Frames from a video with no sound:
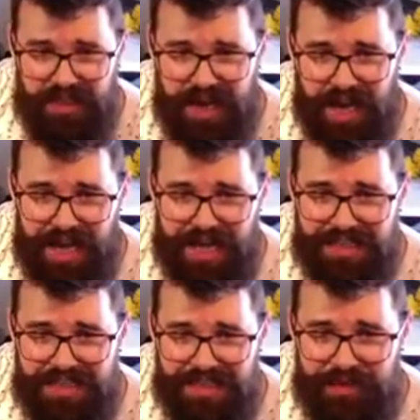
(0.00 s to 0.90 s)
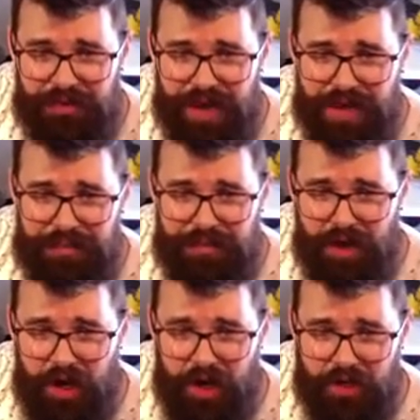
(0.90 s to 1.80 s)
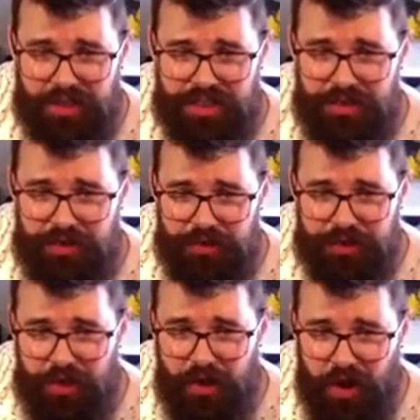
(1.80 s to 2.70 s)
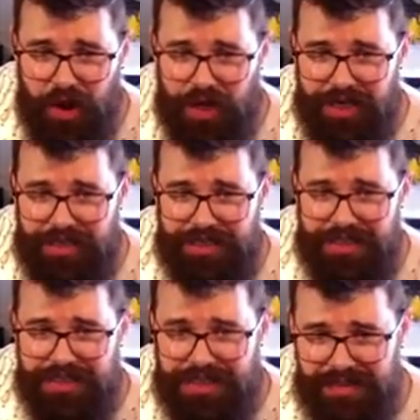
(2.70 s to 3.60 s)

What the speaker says: I see rainbows and unicorns.